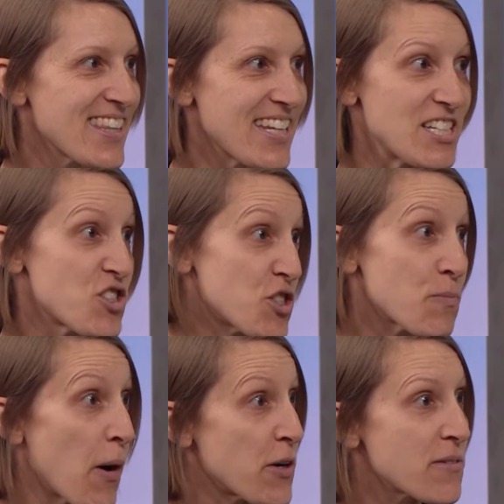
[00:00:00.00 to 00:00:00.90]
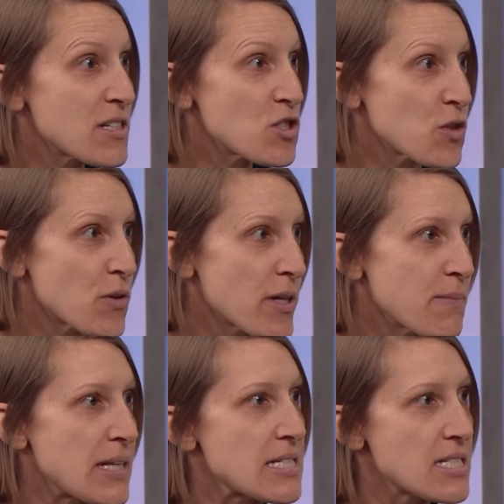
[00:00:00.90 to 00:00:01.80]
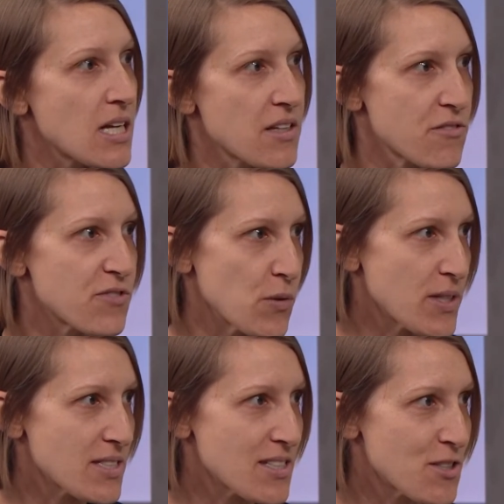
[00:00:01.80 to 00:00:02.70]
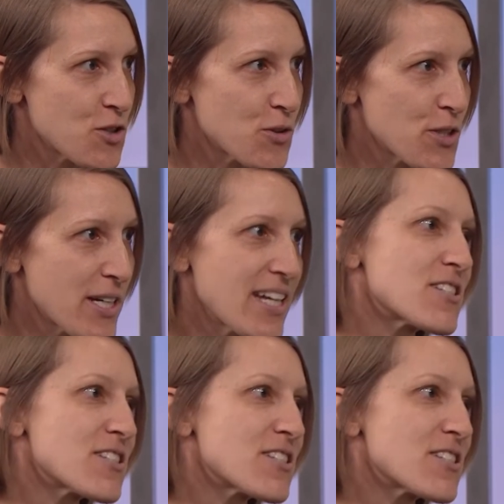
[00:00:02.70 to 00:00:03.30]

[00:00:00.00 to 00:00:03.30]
it's just part of the story, but it's not the focus of the story.